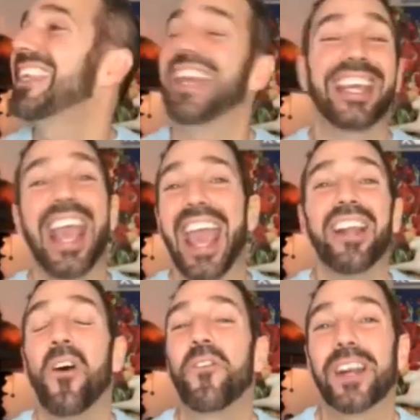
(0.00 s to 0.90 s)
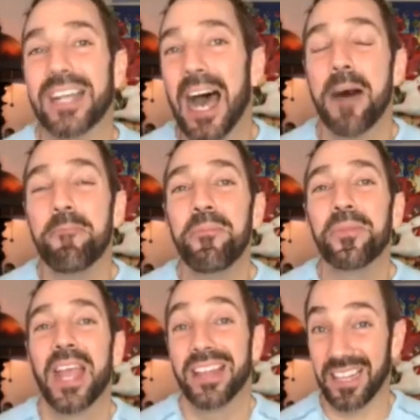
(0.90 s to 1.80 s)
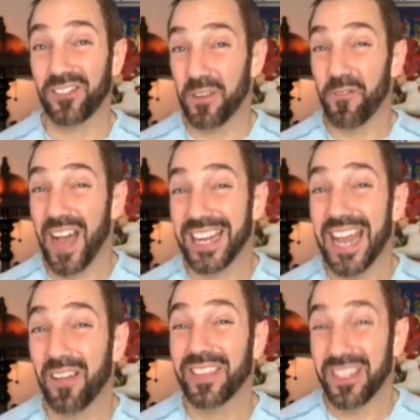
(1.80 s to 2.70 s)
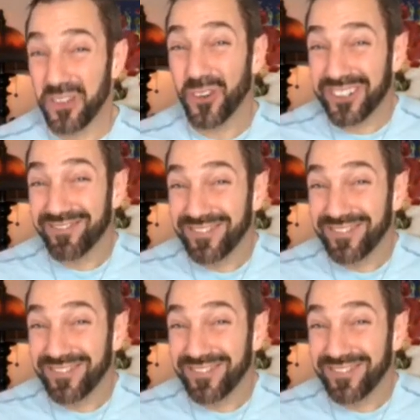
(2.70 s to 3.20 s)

you can't overcome unless you find out that you're